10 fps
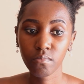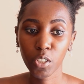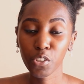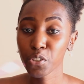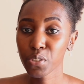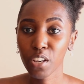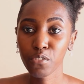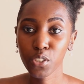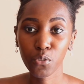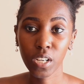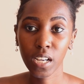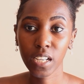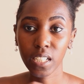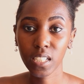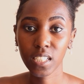or you service your
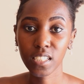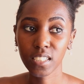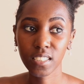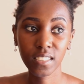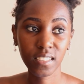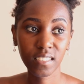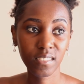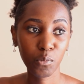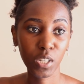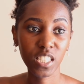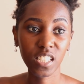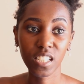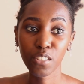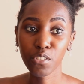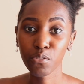car once
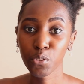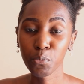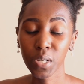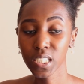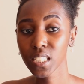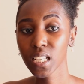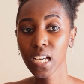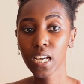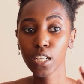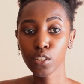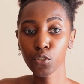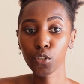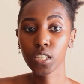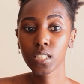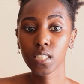in every few months. So
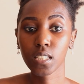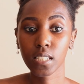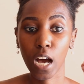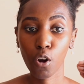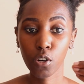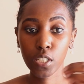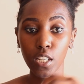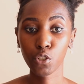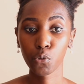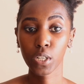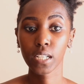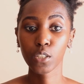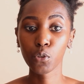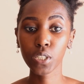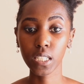this is a cost that you will
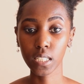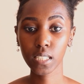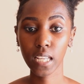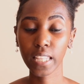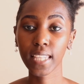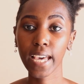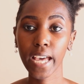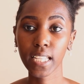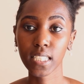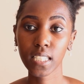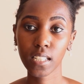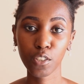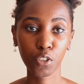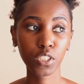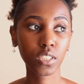notice at the end,
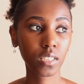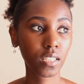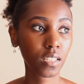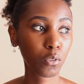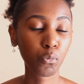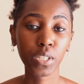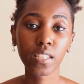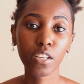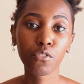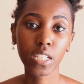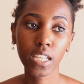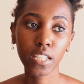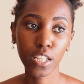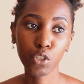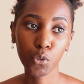not with every
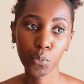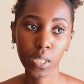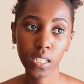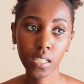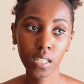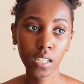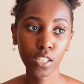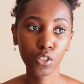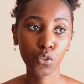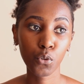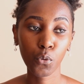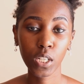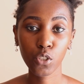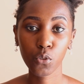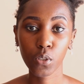cake that you make. So
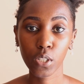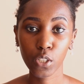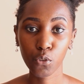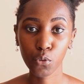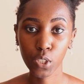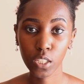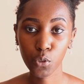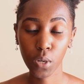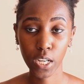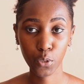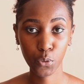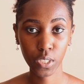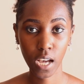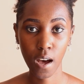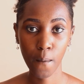once you need to add
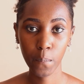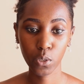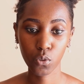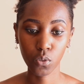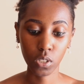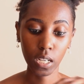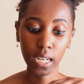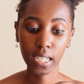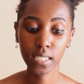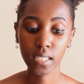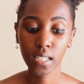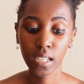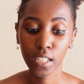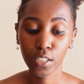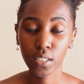those up to realize
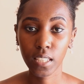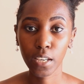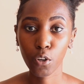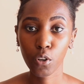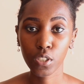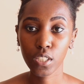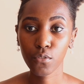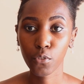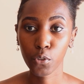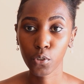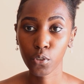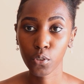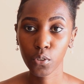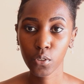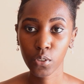the cost
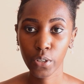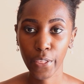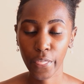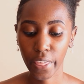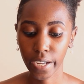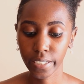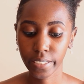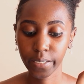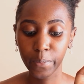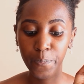for that.